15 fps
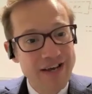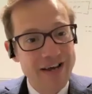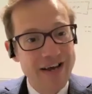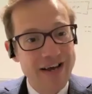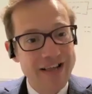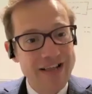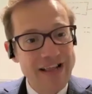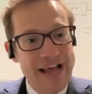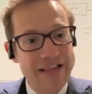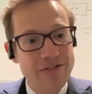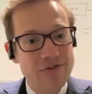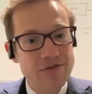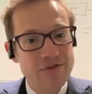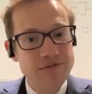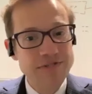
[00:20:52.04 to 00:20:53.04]
uh,
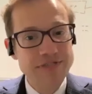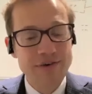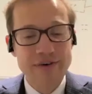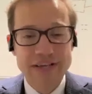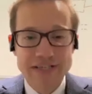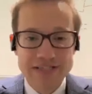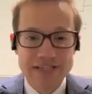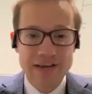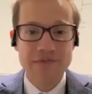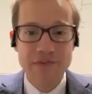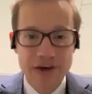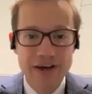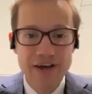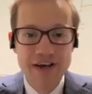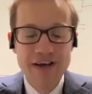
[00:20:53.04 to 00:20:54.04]
landlord, so I
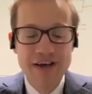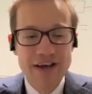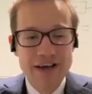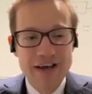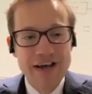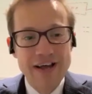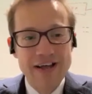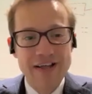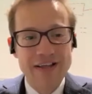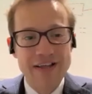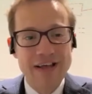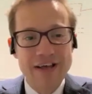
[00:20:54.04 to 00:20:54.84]
suffer uh,